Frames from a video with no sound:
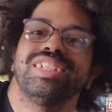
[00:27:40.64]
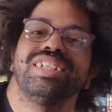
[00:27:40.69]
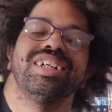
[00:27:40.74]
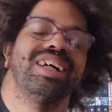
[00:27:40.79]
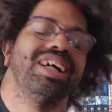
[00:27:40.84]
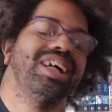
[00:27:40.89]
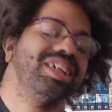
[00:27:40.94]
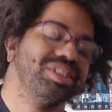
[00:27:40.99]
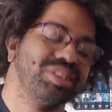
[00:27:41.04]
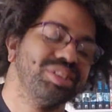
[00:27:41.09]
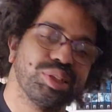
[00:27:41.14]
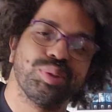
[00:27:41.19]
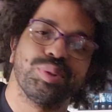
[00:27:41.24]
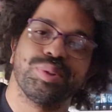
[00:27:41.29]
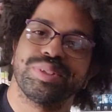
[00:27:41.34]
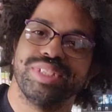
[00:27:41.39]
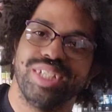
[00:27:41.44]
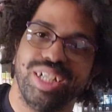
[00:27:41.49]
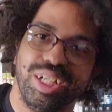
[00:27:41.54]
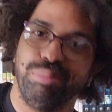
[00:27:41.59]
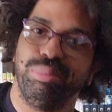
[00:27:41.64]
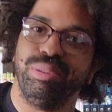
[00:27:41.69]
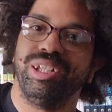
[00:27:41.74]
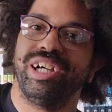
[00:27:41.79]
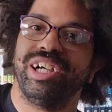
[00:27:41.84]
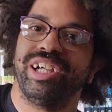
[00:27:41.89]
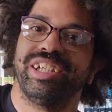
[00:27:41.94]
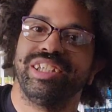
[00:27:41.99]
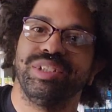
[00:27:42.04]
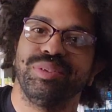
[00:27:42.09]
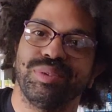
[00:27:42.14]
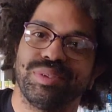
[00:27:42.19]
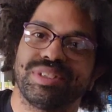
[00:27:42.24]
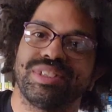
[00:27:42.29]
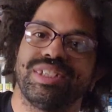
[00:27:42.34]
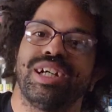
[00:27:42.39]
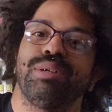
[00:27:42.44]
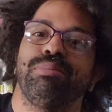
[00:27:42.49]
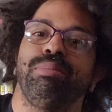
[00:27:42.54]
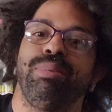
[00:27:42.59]
Isaac was not black and he was
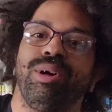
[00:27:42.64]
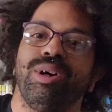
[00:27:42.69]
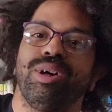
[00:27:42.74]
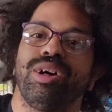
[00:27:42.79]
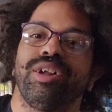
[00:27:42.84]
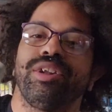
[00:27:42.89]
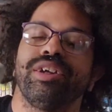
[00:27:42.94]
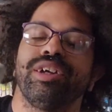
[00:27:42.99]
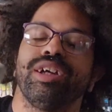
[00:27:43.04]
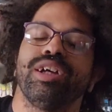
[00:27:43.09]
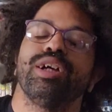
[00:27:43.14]
not bald,